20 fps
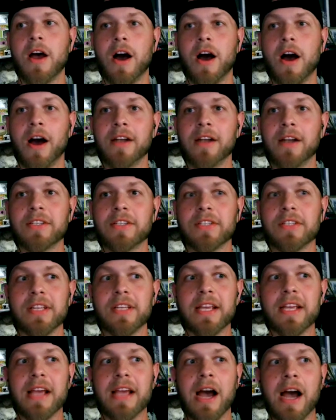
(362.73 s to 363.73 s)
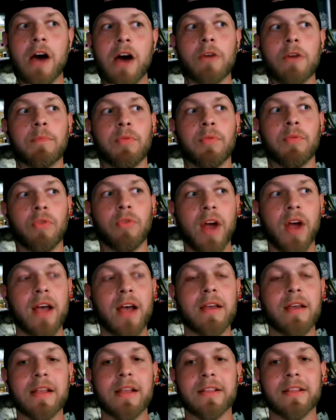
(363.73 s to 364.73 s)
Honestly, I would
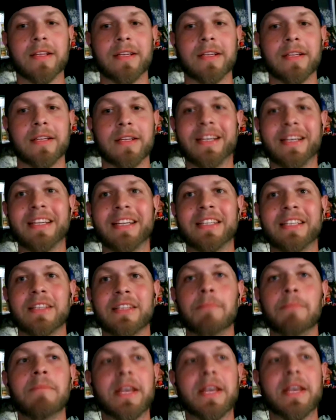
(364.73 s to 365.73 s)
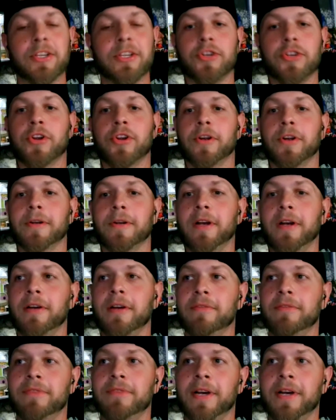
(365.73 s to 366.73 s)
probably at the, it's a mixture
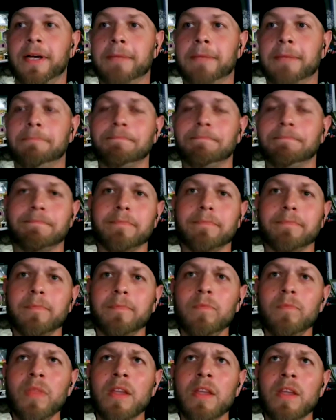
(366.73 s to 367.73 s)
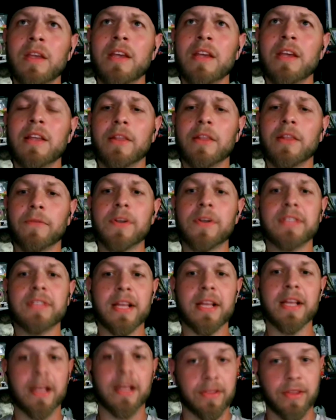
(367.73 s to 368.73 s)
of, the first
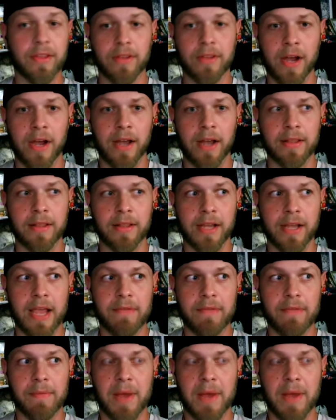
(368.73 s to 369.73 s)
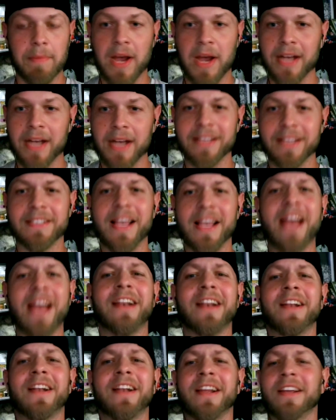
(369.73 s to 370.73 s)
thing that came to my mind is
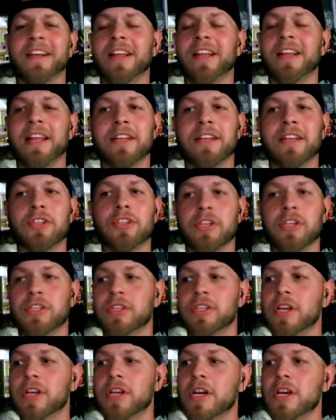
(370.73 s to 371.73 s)
editing. Like just,